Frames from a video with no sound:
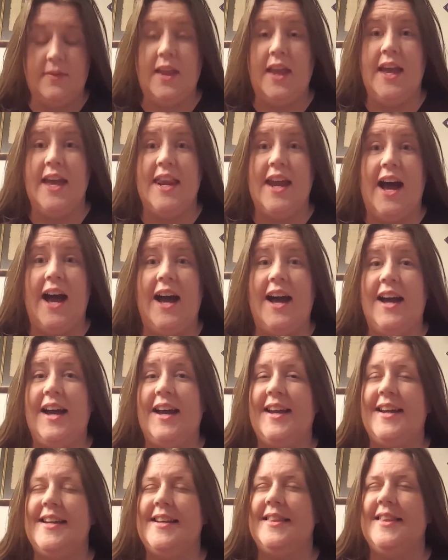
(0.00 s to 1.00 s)
And
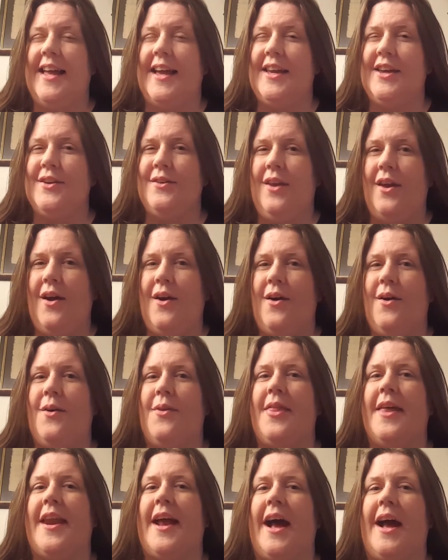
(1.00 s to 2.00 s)
I let you know
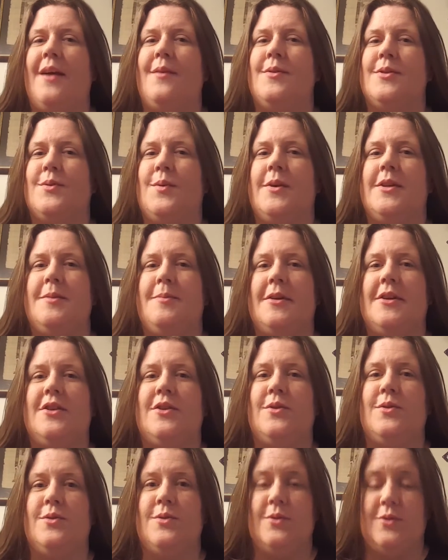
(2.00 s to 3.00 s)
that I was going to
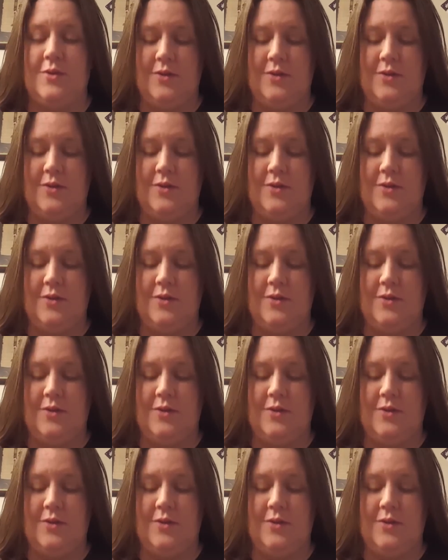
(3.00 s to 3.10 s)
be